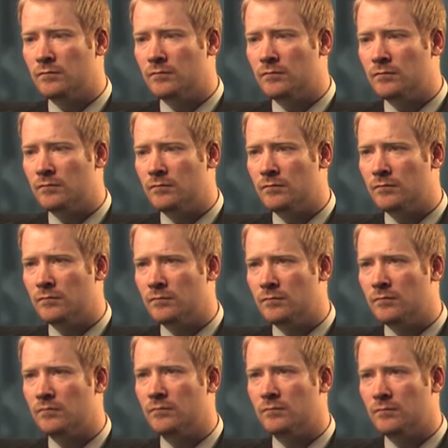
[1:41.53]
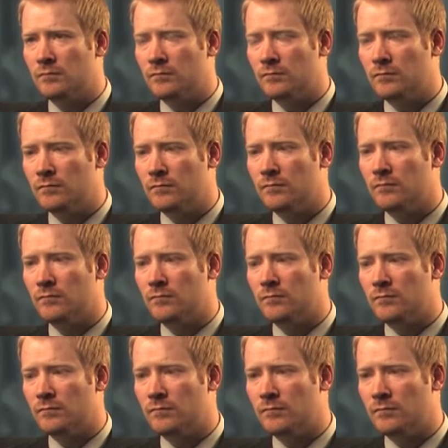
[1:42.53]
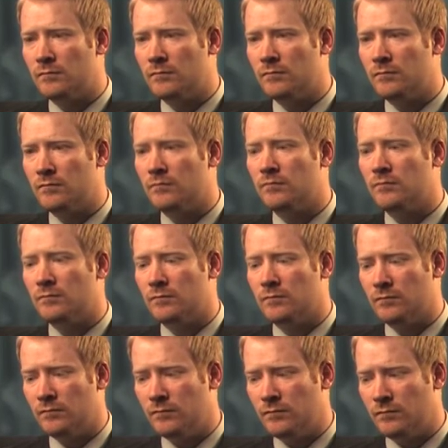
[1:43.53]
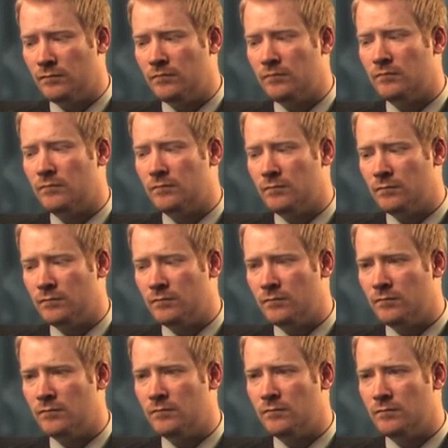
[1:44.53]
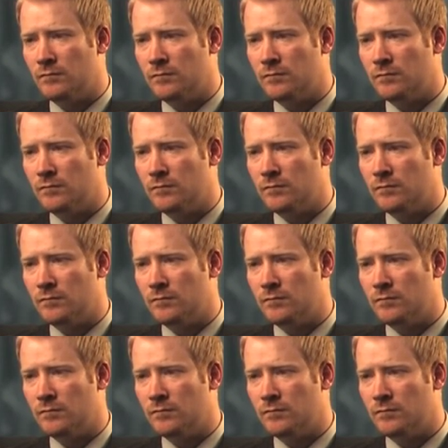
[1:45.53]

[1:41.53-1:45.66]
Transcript: No words are spoken by the person on screen.